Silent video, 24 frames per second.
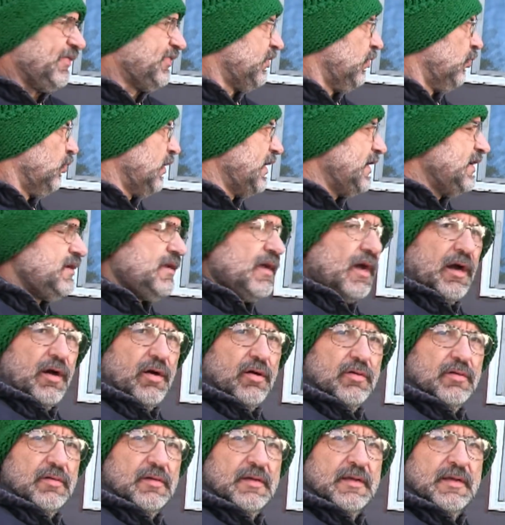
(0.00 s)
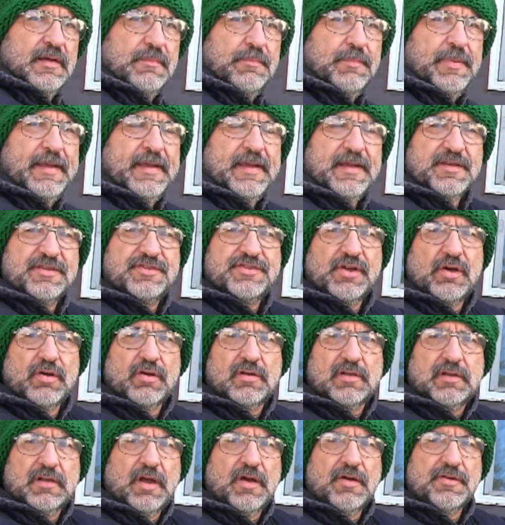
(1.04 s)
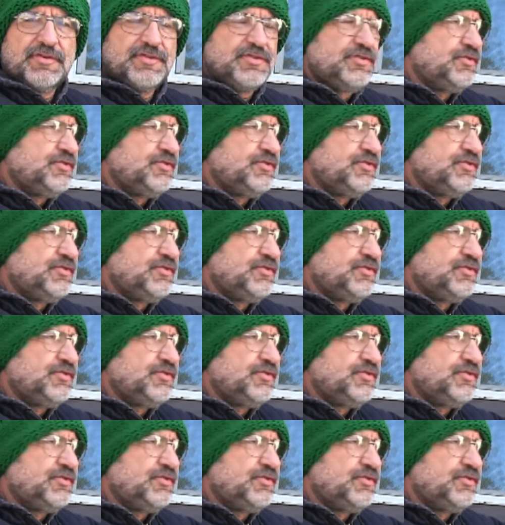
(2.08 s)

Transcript: the window being so close